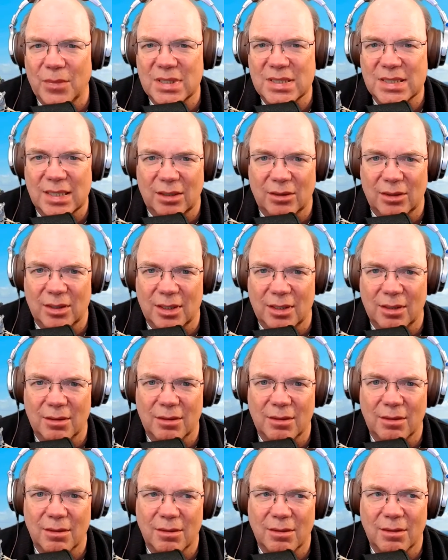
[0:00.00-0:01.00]

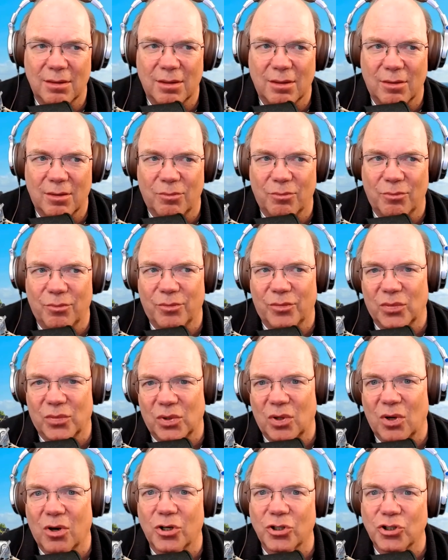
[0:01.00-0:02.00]
selling
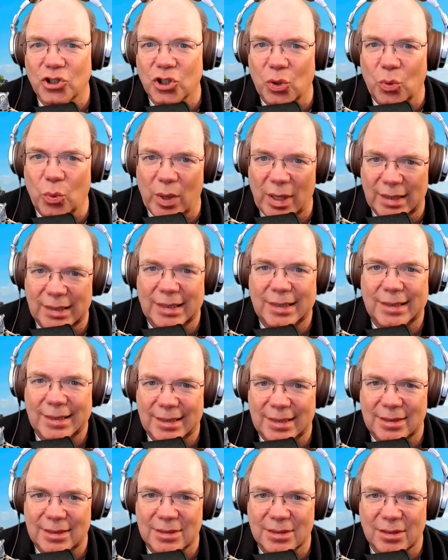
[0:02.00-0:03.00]
large
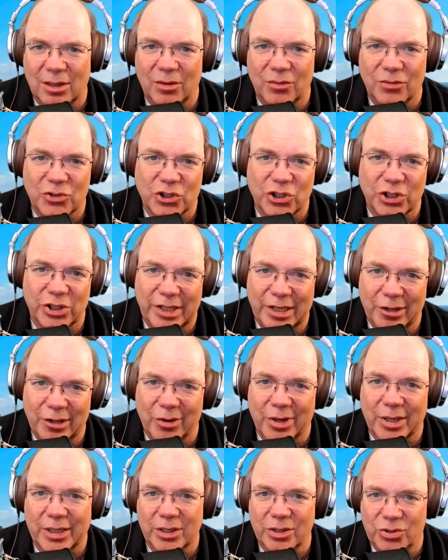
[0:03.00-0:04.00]
quantities of
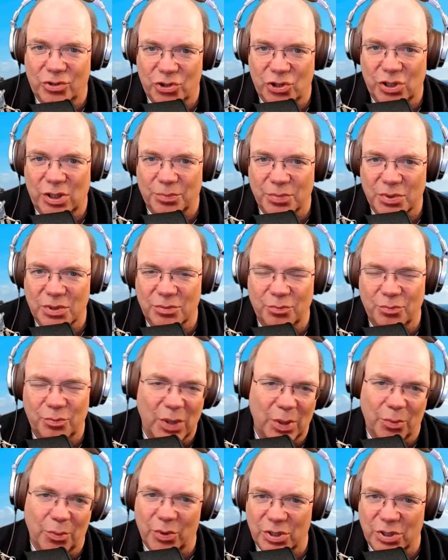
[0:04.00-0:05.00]
generic chips,
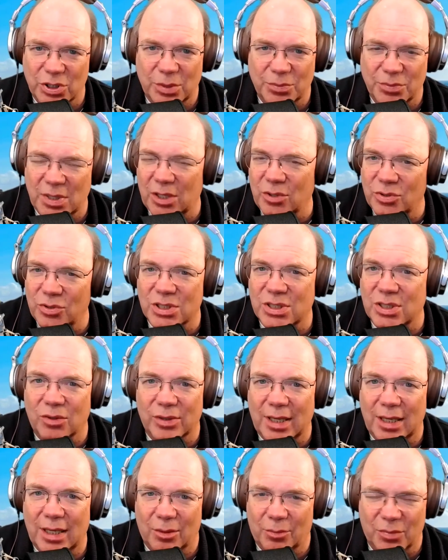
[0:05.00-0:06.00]
memory chips. They could
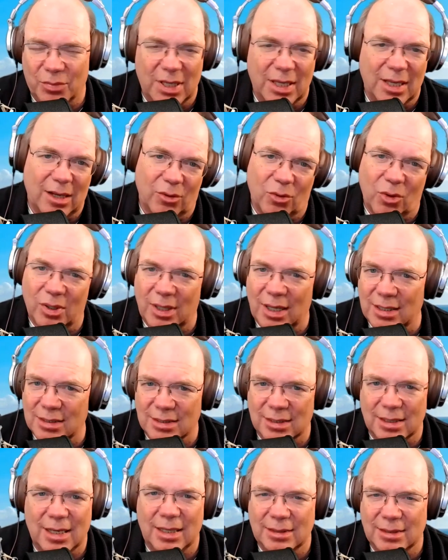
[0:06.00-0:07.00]
still get them. They had all
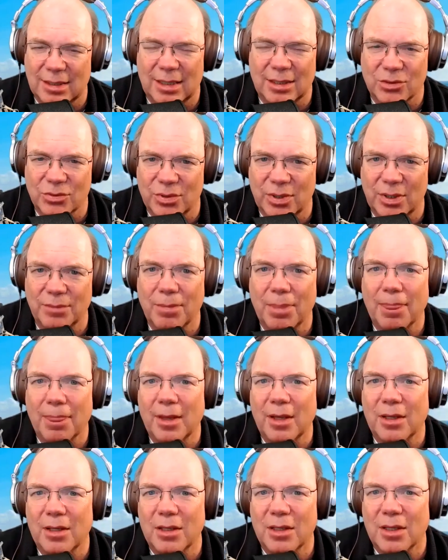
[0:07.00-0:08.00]
kinds of contacts, right?
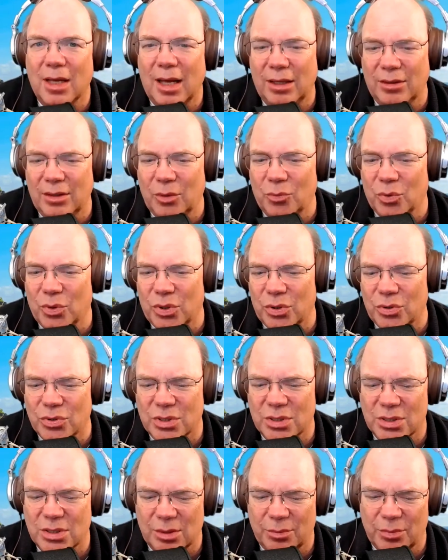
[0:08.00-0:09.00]
And they were
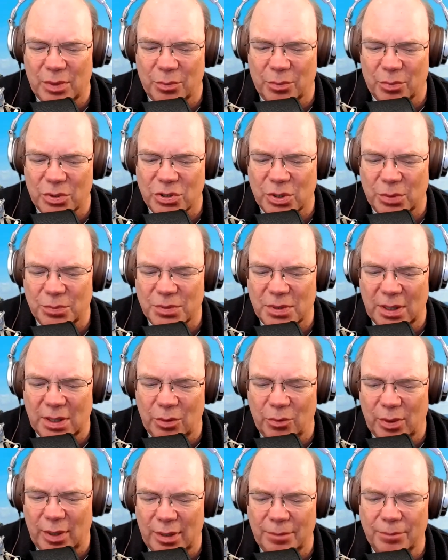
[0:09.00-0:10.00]
using some memory chips
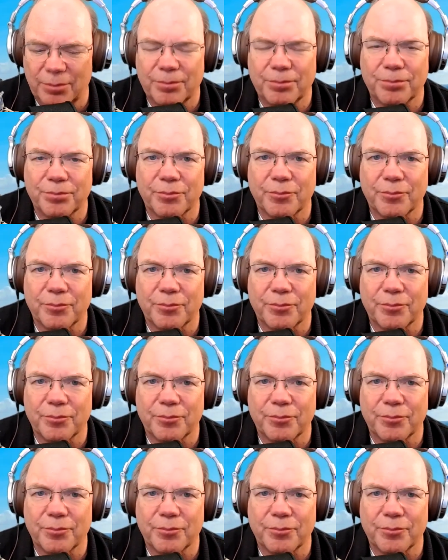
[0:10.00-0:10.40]
anyway.